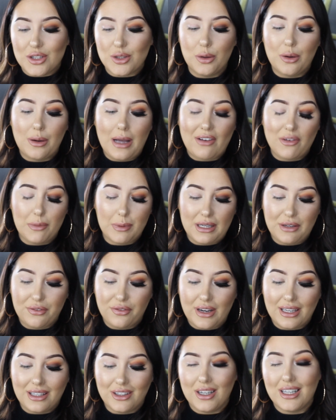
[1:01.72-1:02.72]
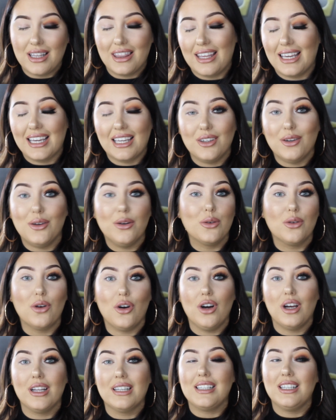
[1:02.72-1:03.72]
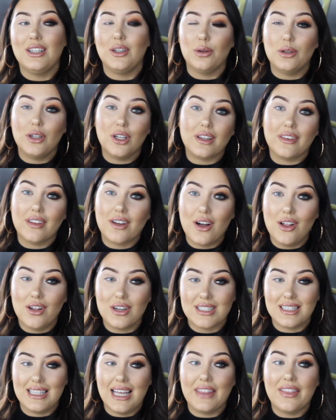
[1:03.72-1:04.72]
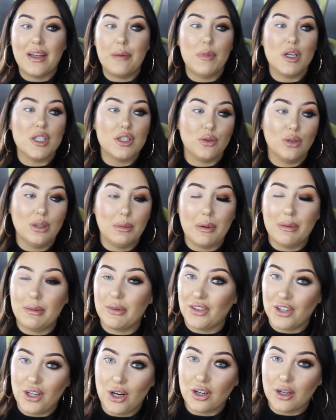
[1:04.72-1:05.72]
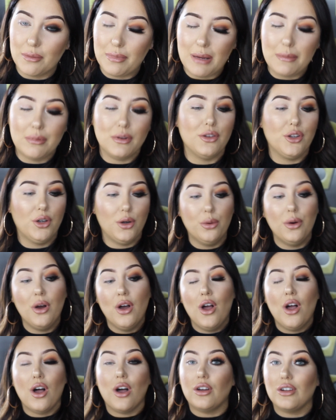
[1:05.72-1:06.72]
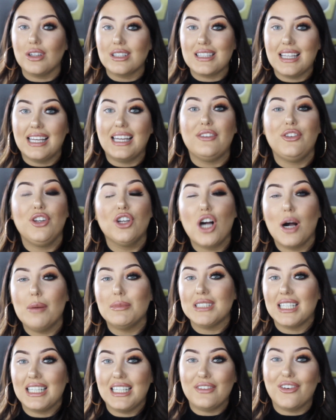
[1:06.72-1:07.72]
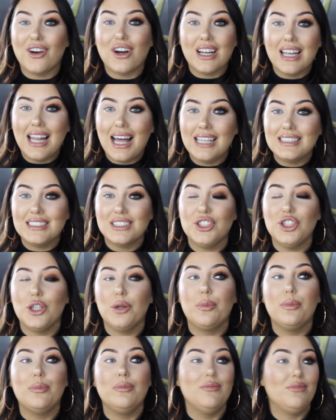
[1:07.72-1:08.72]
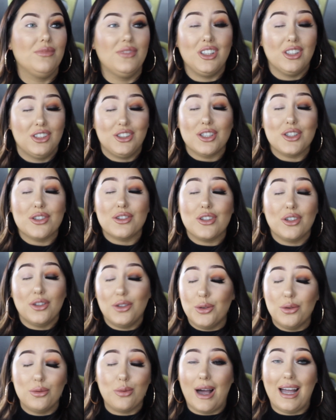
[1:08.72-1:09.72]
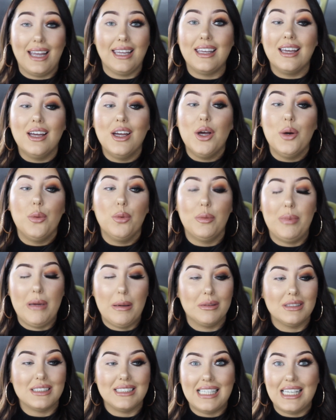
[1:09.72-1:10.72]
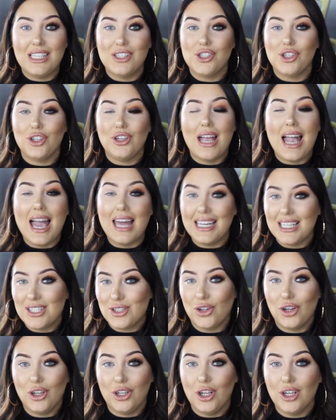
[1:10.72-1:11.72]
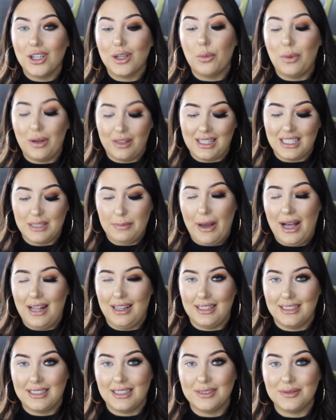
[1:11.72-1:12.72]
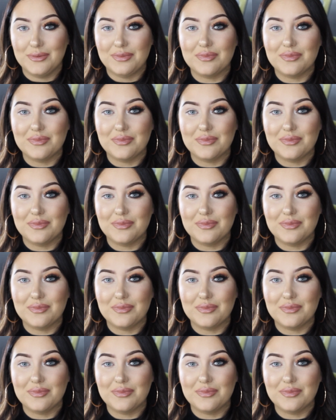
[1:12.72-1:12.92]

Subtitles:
So everybody freaking out thinking, oh god, you know, look at the colours and that must only be for younger people. No, honestly, if you come to any of our classes, you'll just know why. We'll be able to teach you any sort of look with this palette.